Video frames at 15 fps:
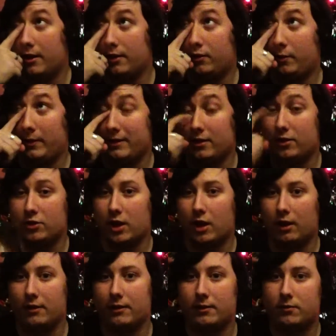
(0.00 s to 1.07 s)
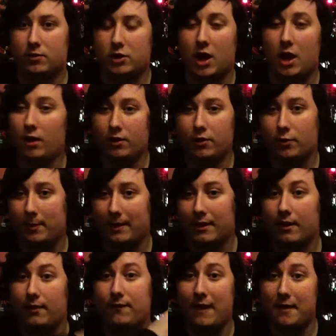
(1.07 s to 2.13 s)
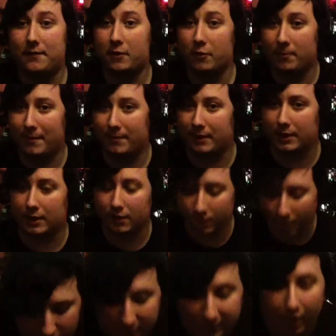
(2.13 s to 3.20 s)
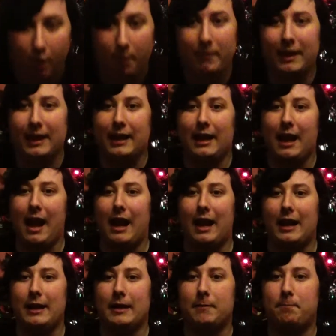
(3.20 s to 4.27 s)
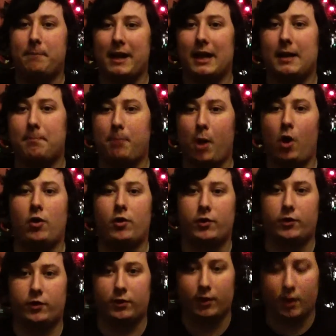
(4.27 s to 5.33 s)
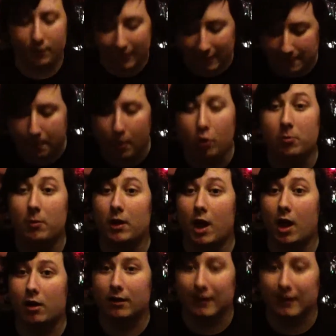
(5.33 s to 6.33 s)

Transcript: Swinton Charlotte, the Charlotte who's been in a fair few of my videos. She got me a big box of like a Pokemon card